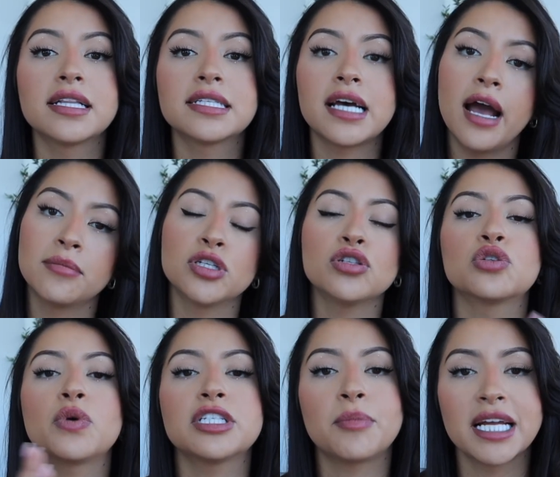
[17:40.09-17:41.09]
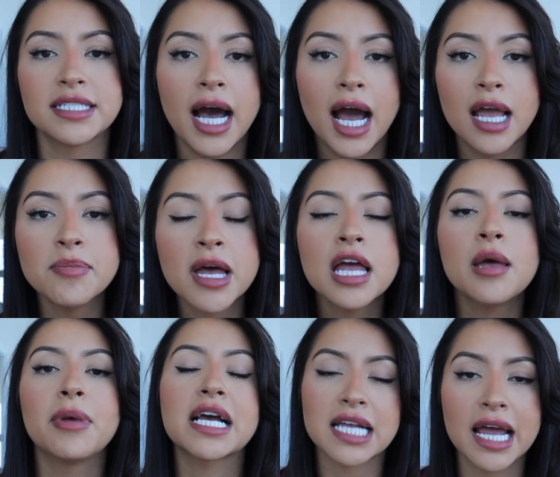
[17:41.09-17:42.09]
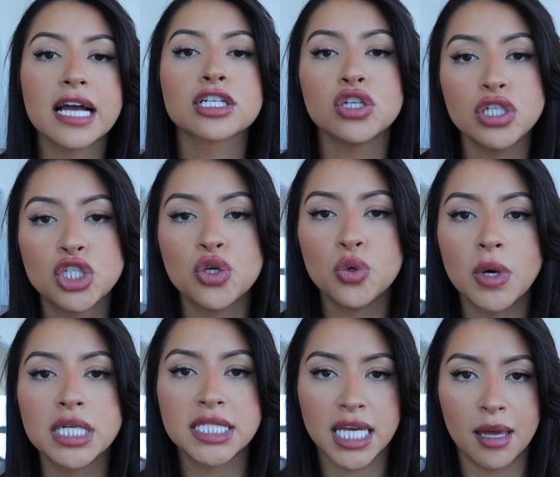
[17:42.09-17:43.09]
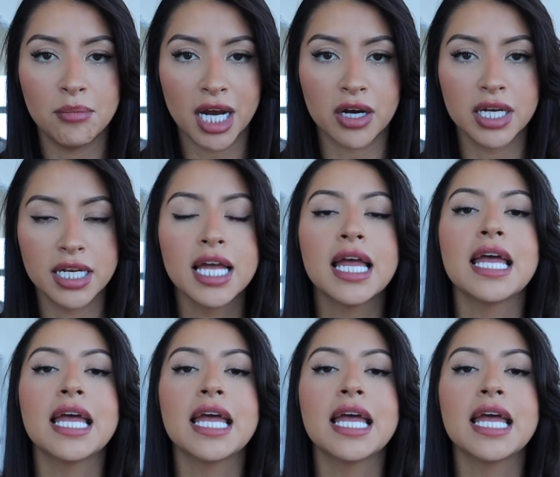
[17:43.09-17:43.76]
time to switch my type because I actually do want to get married.